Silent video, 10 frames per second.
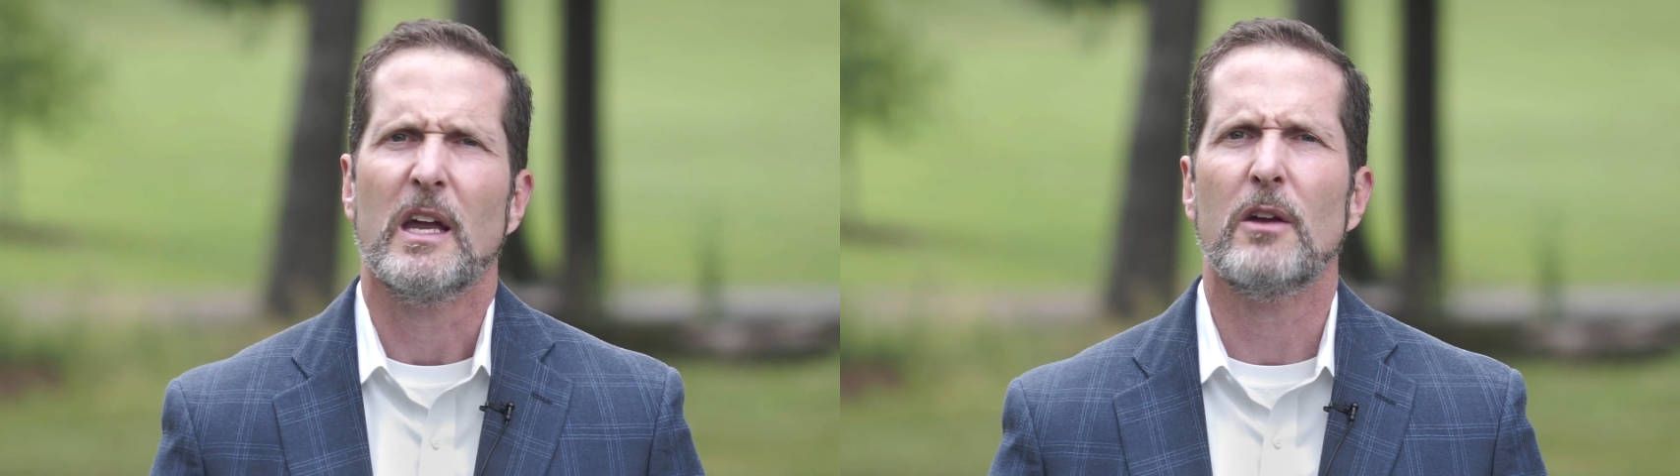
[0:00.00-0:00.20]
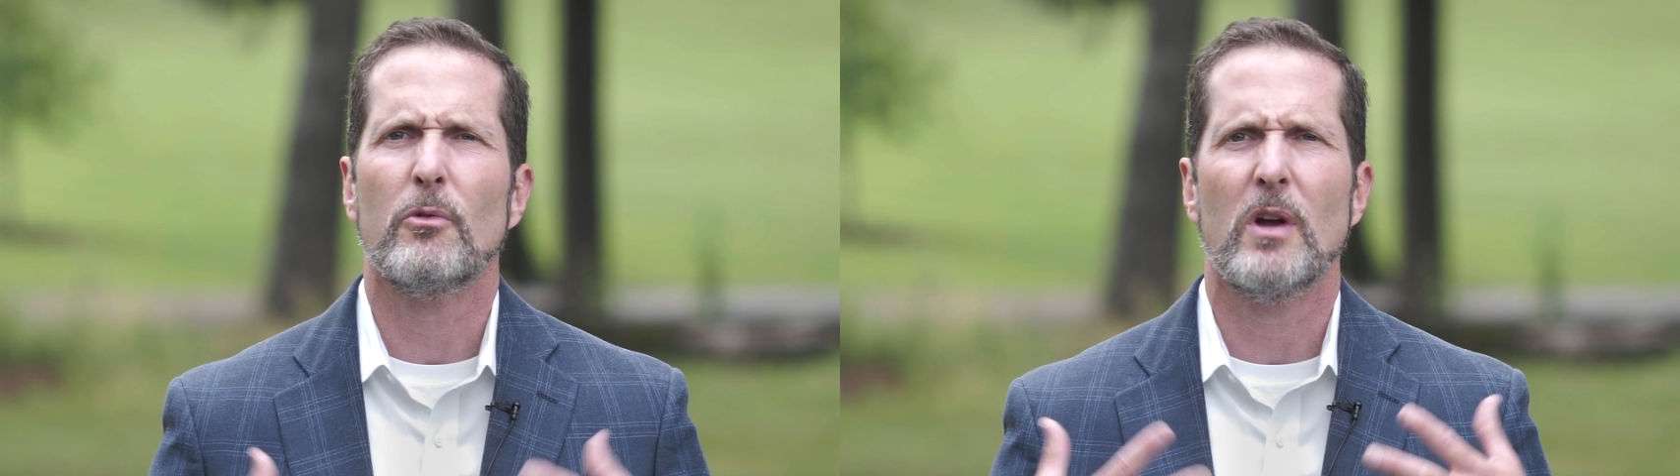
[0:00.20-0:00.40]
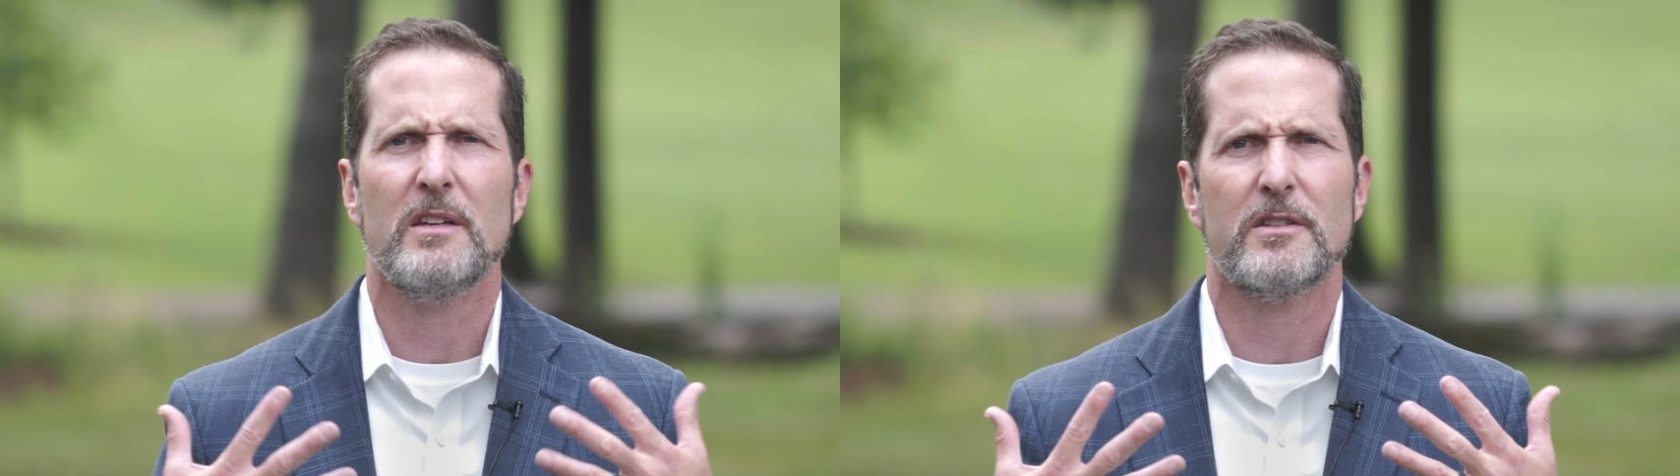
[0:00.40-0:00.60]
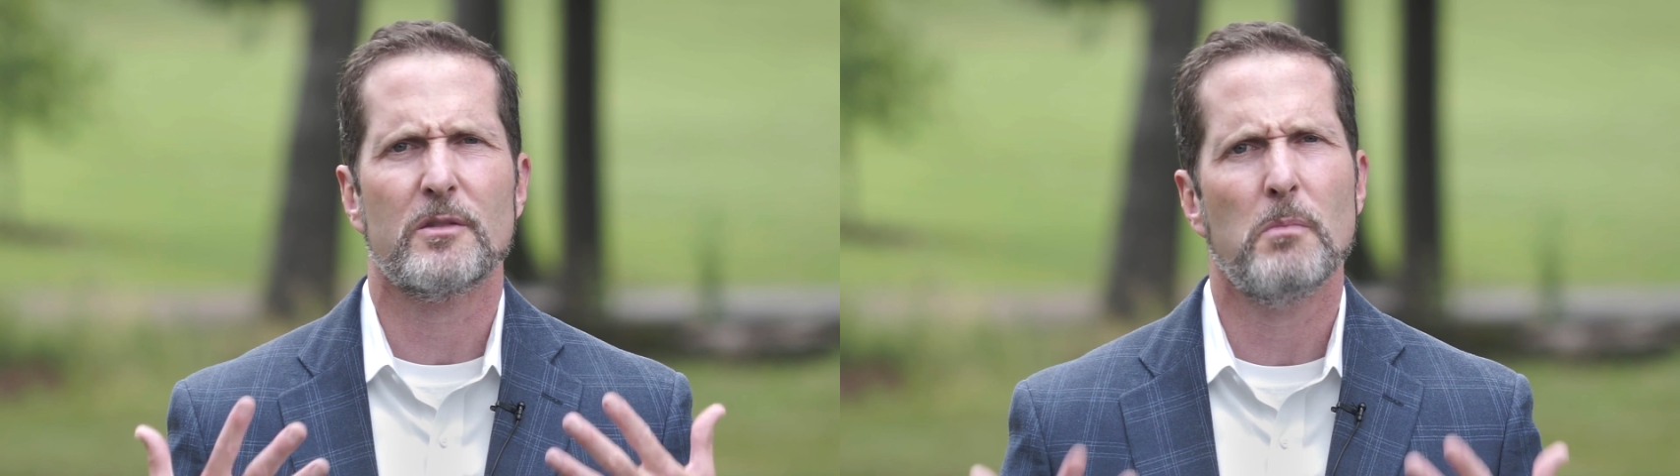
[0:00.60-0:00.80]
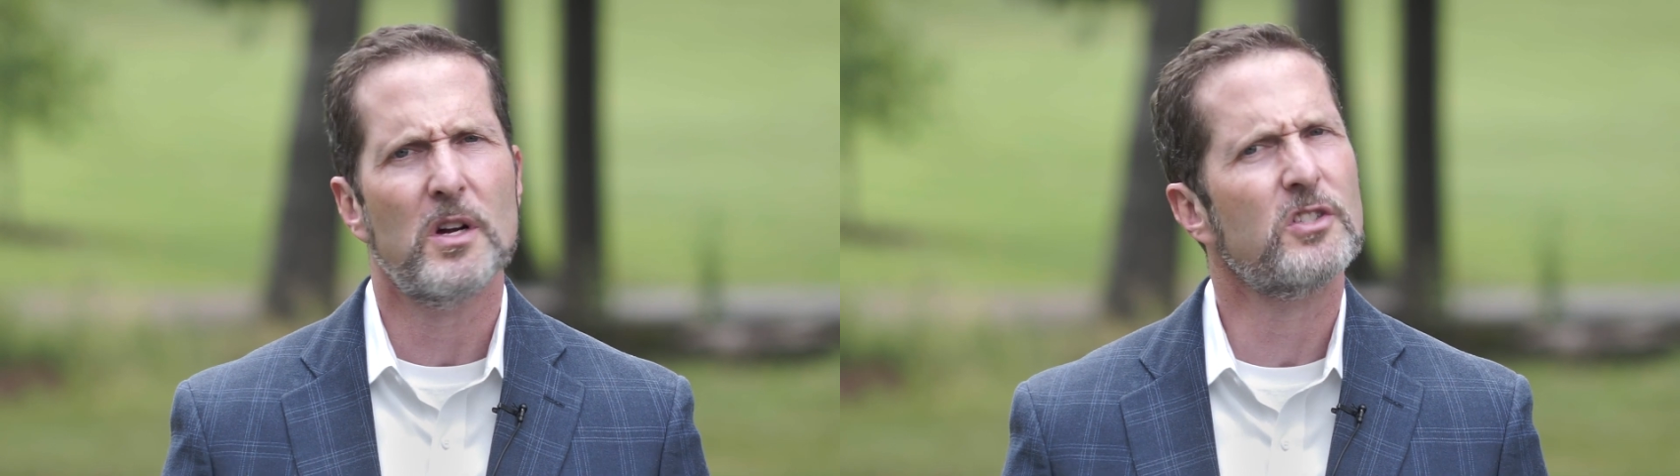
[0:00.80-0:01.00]
It
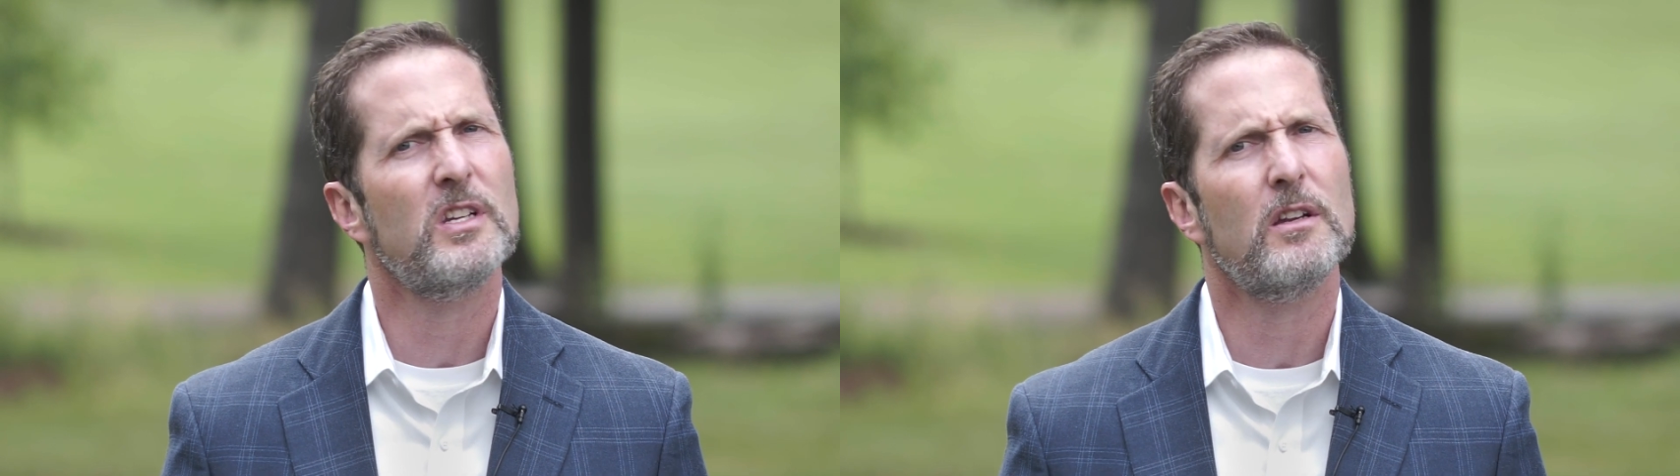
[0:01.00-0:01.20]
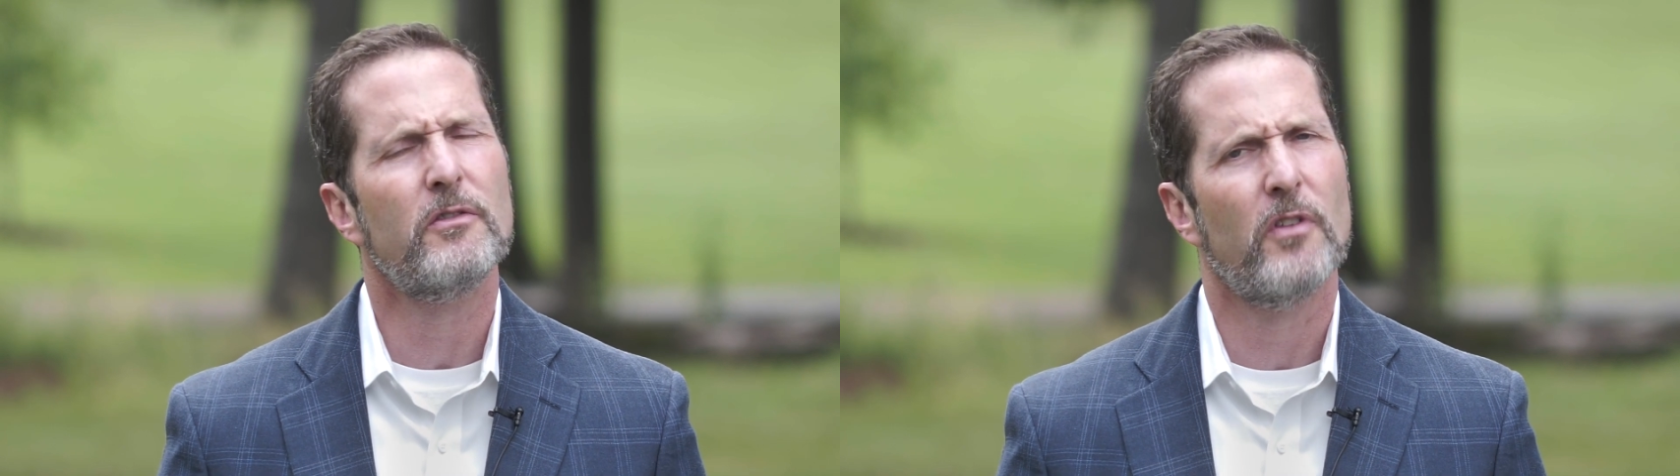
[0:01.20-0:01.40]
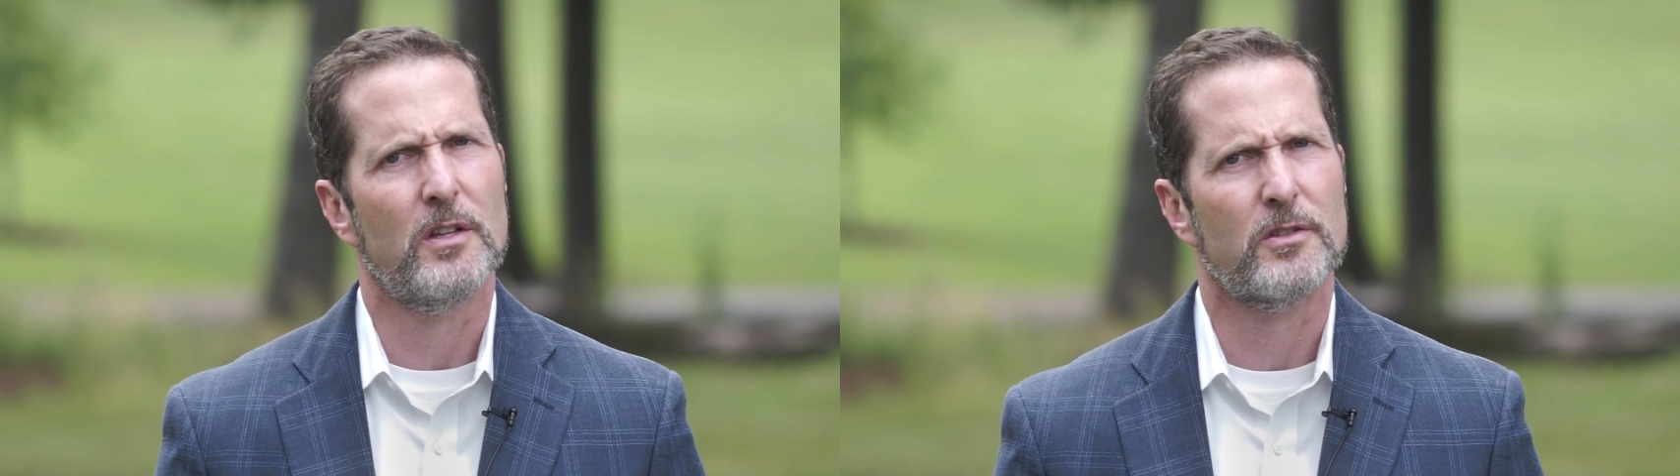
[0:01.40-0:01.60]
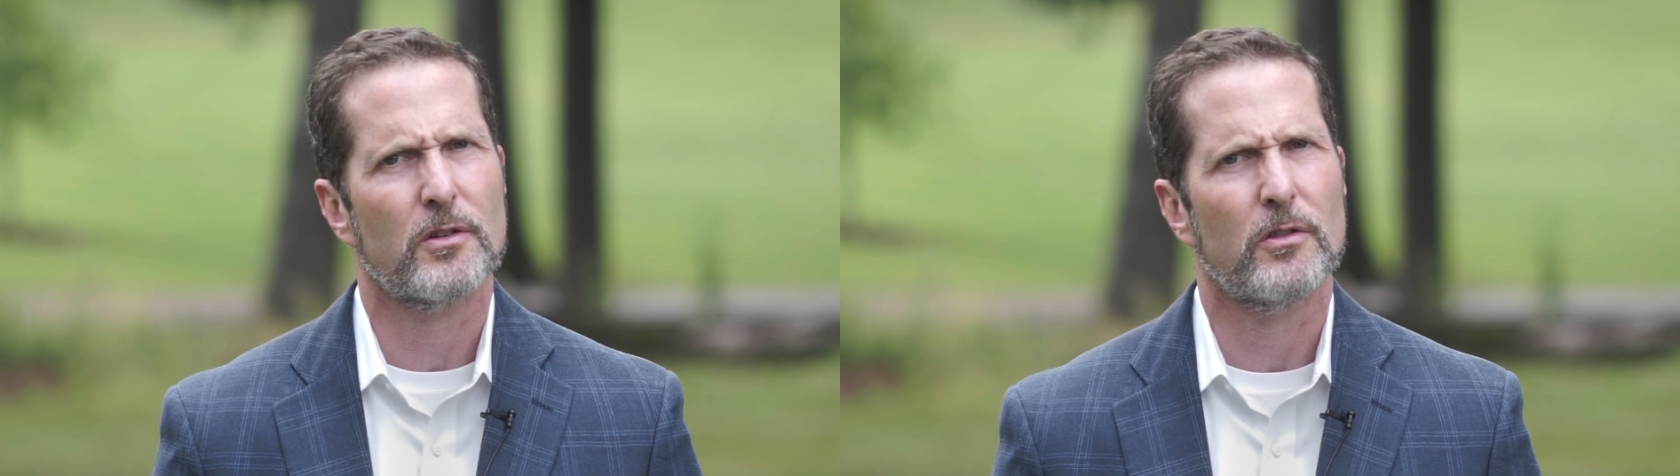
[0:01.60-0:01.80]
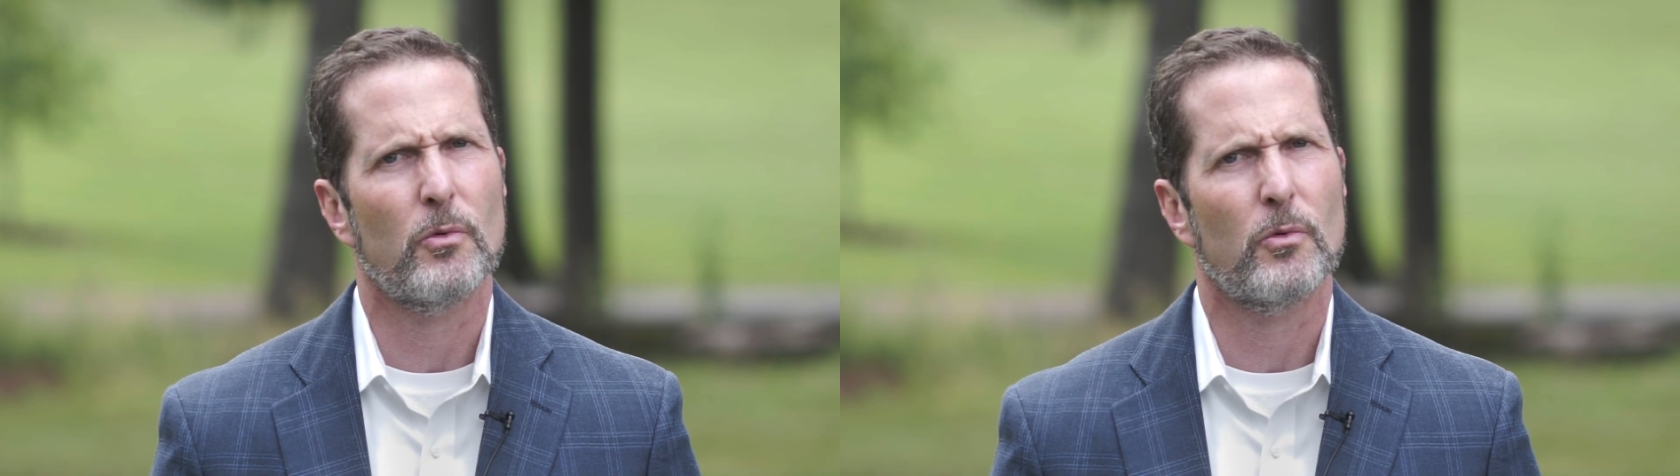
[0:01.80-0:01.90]
raises much needed funds so